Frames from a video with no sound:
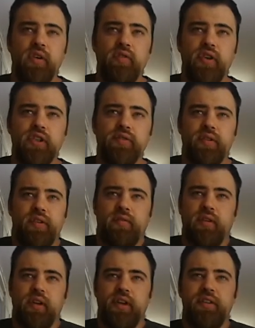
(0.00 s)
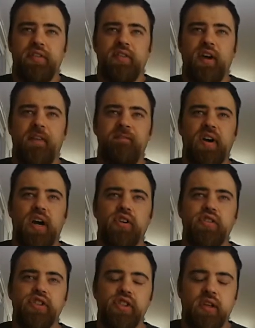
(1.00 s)
which was released on
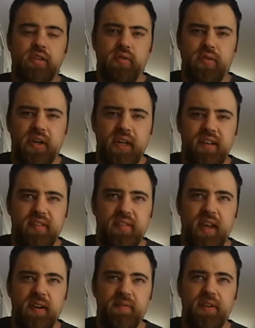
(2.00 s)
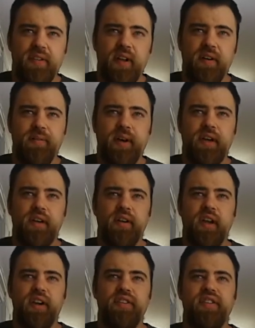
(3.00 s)
March 27th of
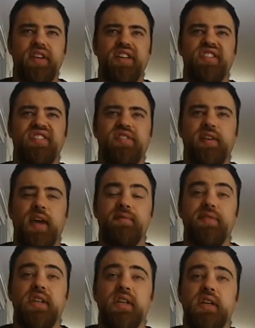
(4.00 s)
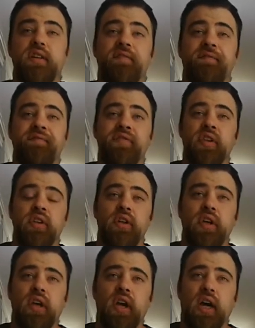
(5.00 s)
1970.
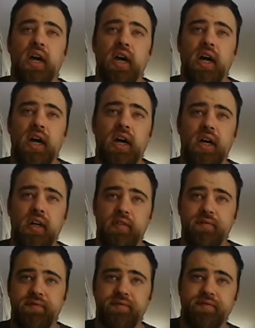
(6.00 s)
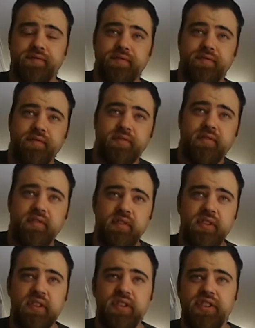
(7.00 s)
Um,
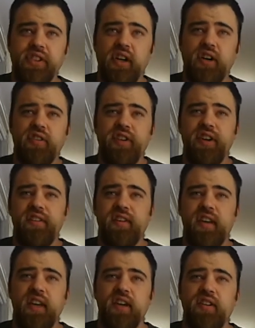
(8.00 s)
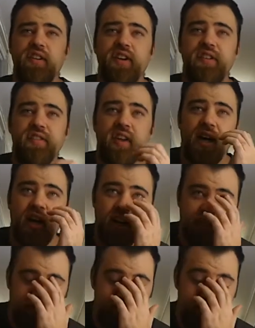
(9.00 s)
so this here is
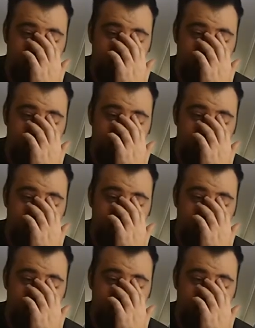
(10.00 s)
um,